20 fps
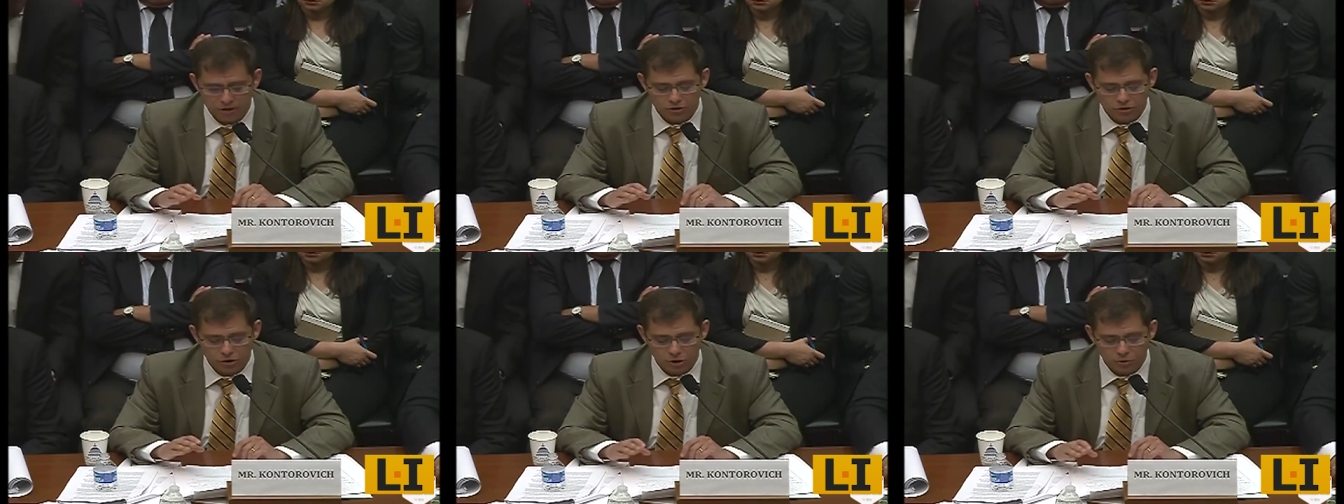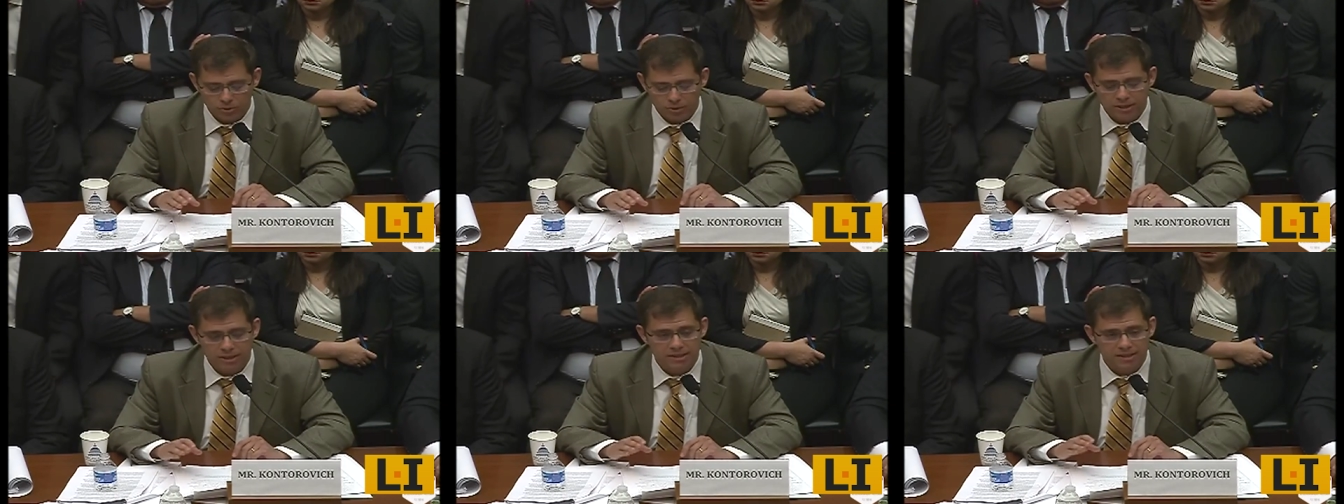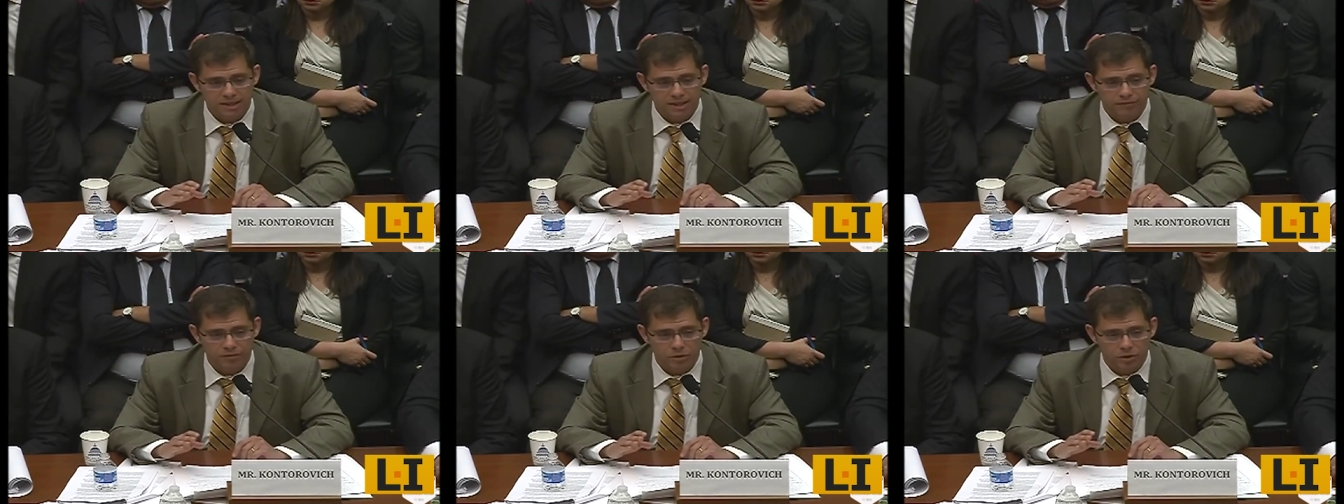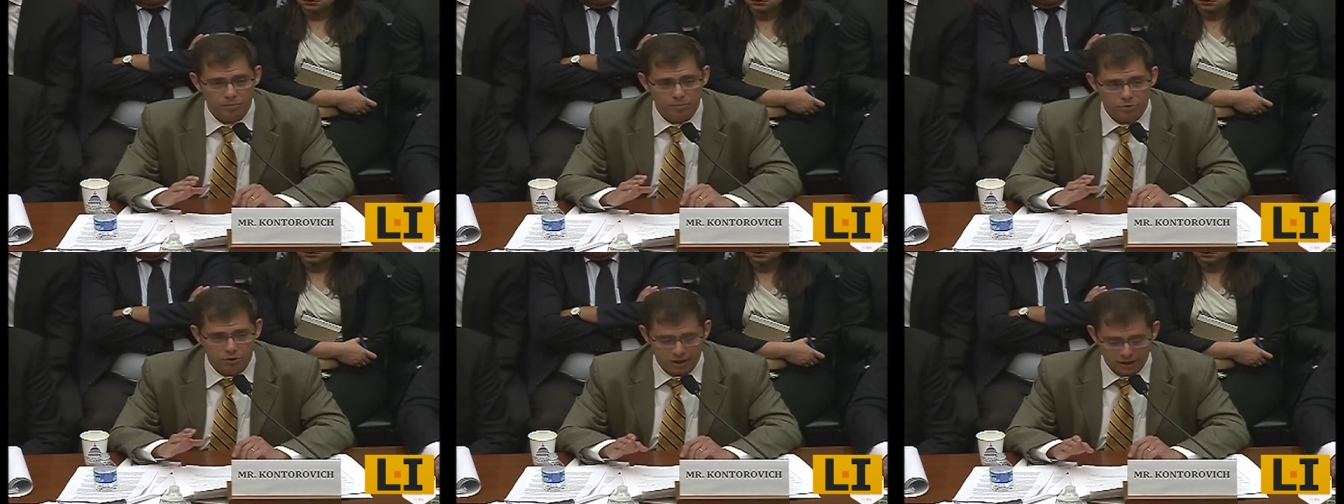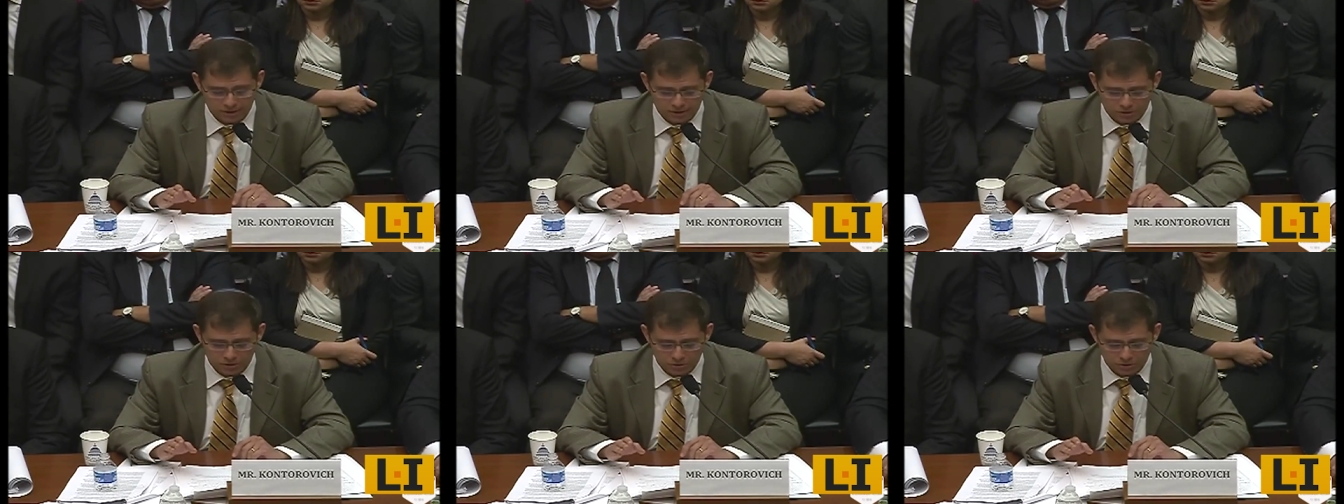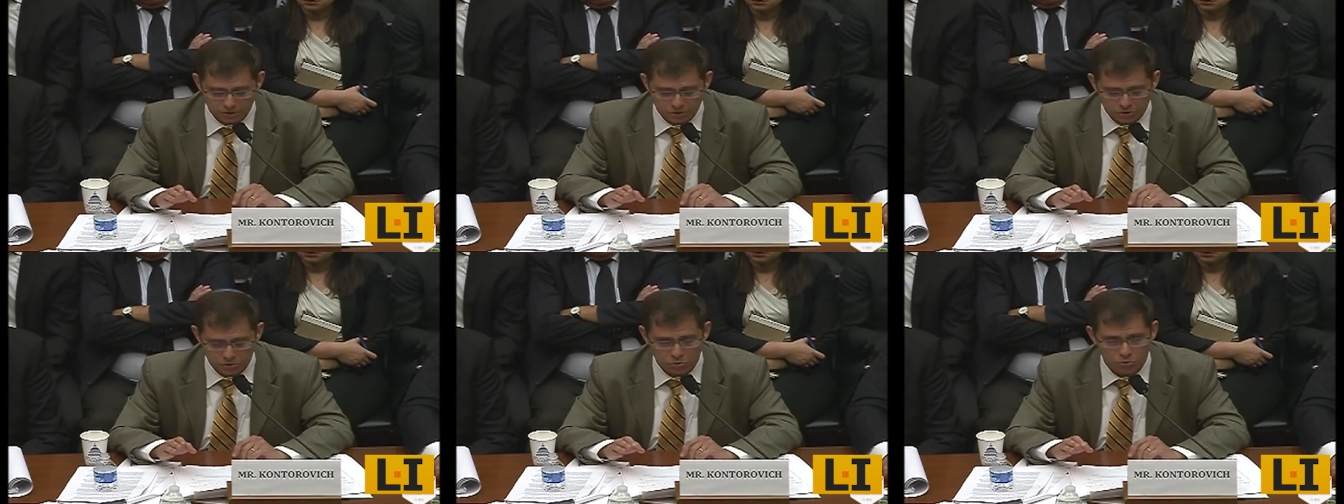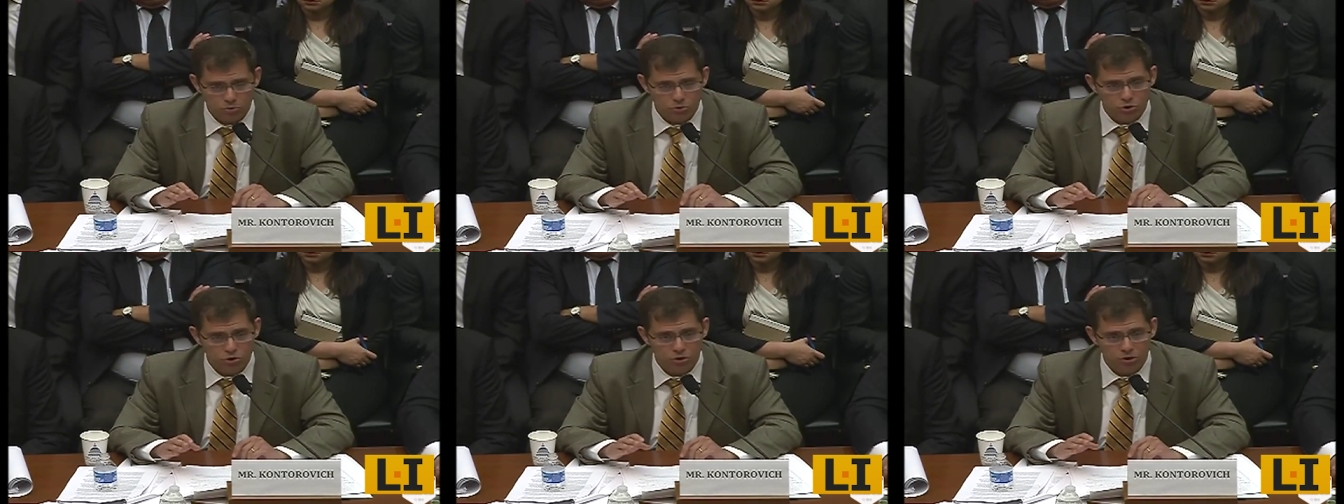No one has ever objected to this
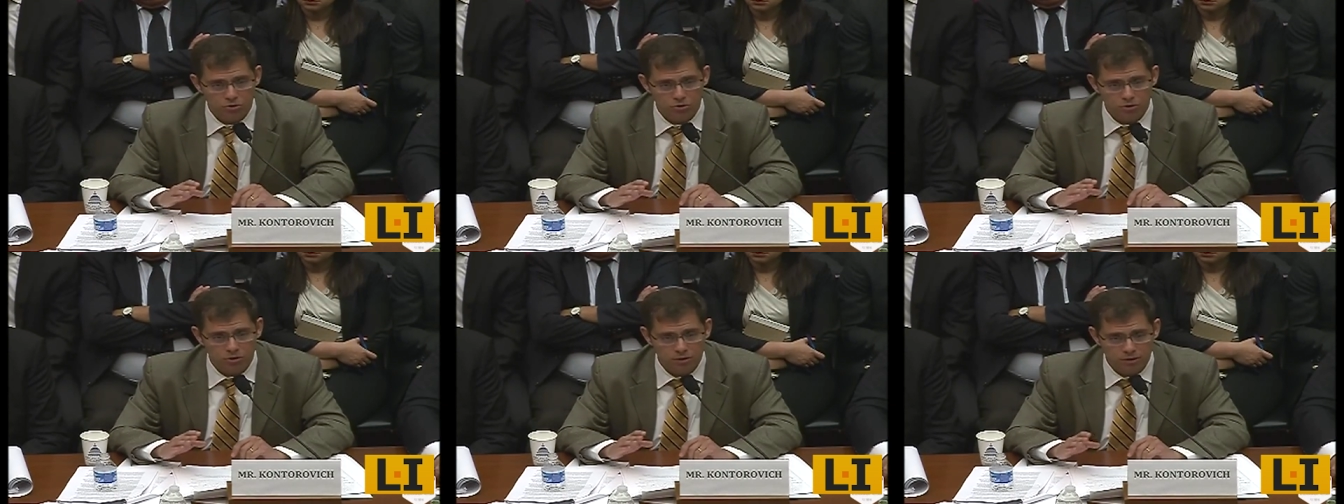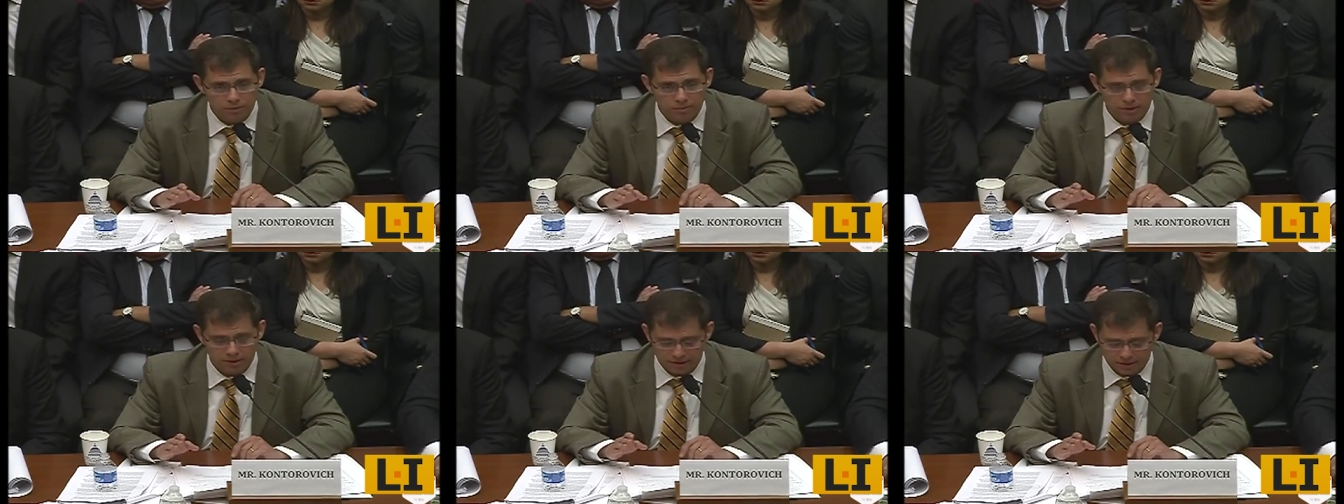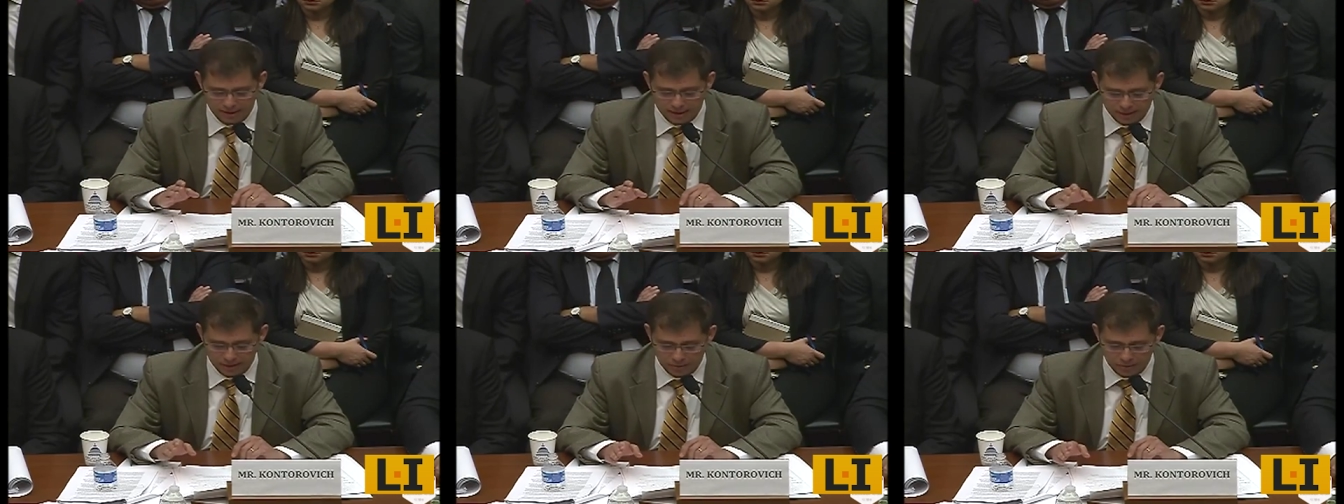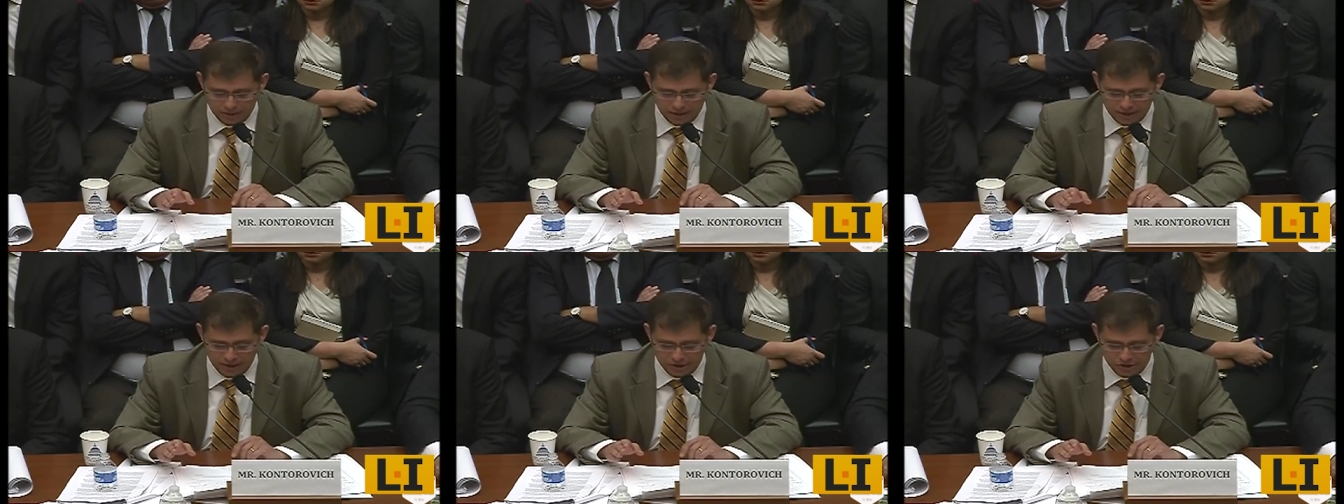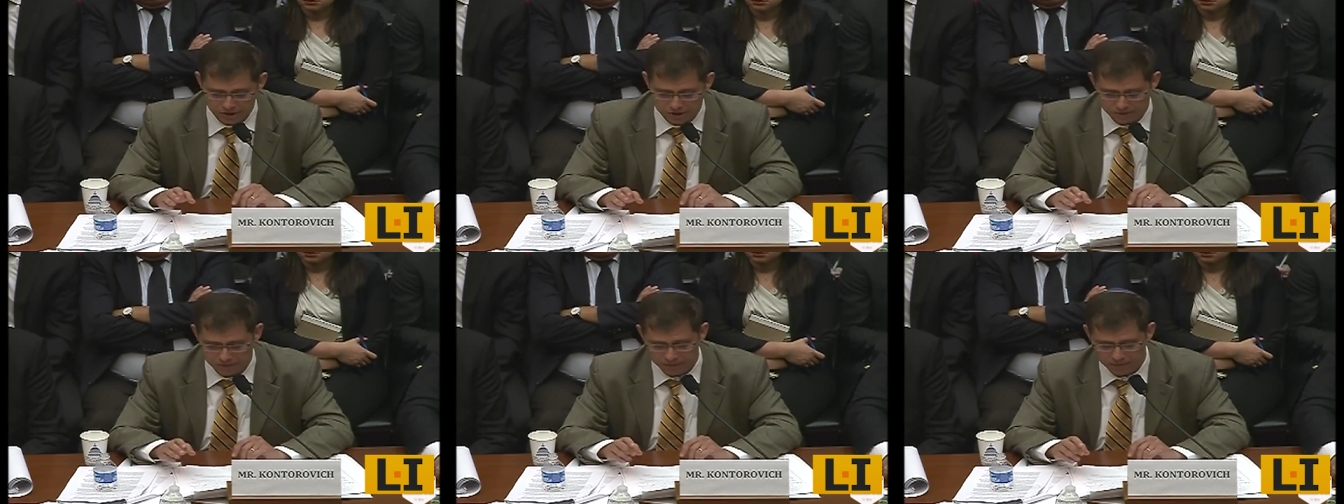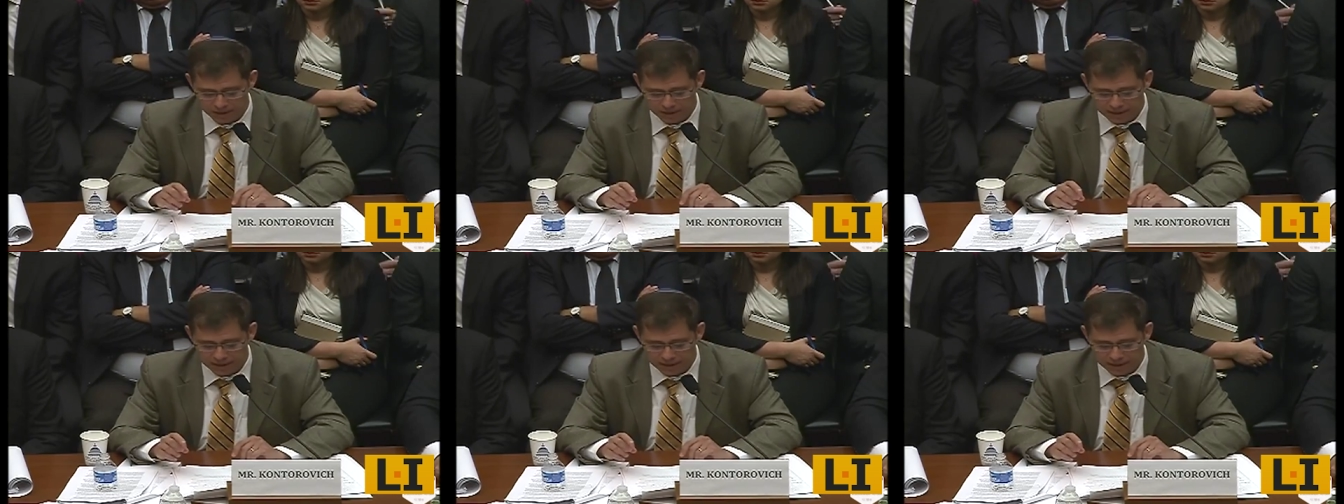or sought to limit the application.